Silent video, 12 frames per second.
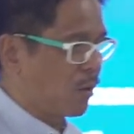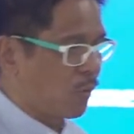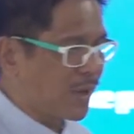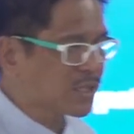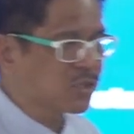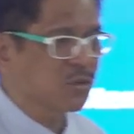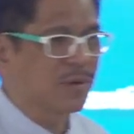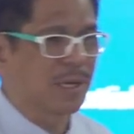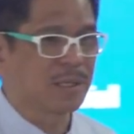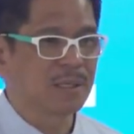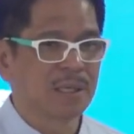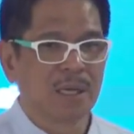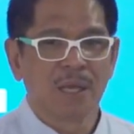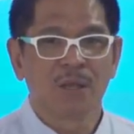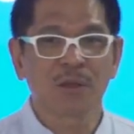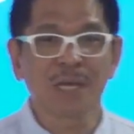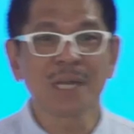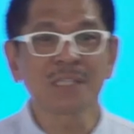a restaurant.
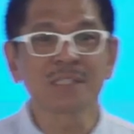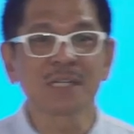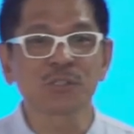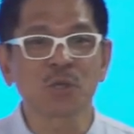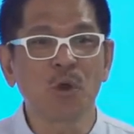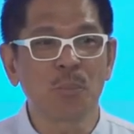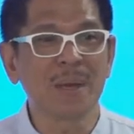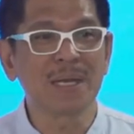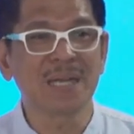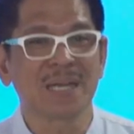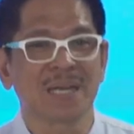You cannot just open in